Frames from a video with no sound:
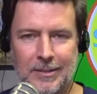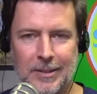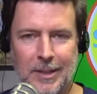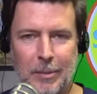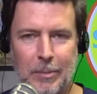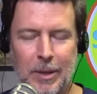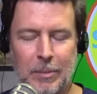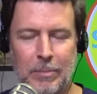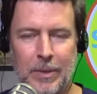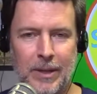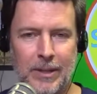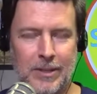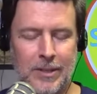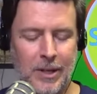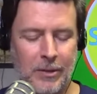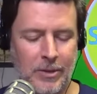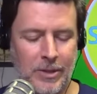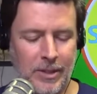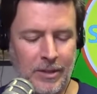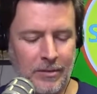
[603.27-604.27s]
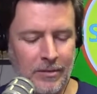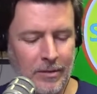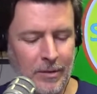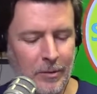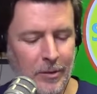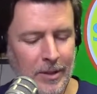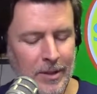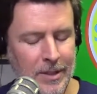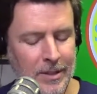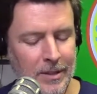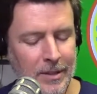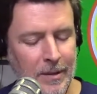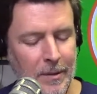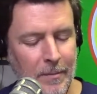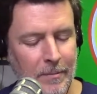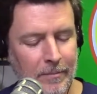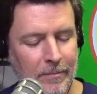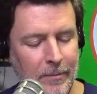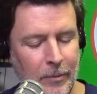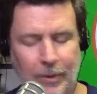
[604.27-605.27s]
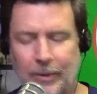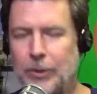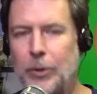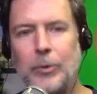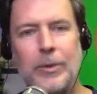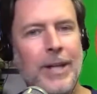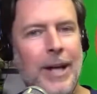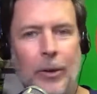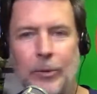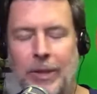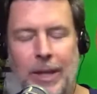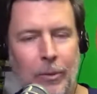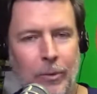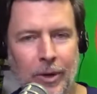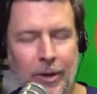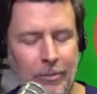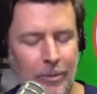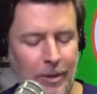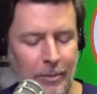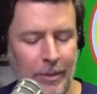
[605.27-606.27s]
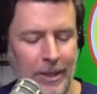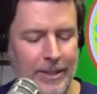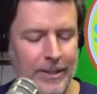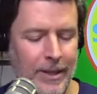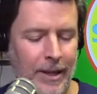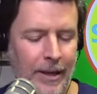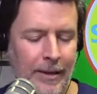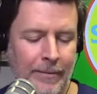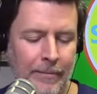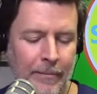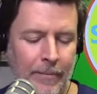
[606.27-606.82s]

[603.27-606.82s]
I bet Pixar was influenced. Well, no doubt they were. What am I saying?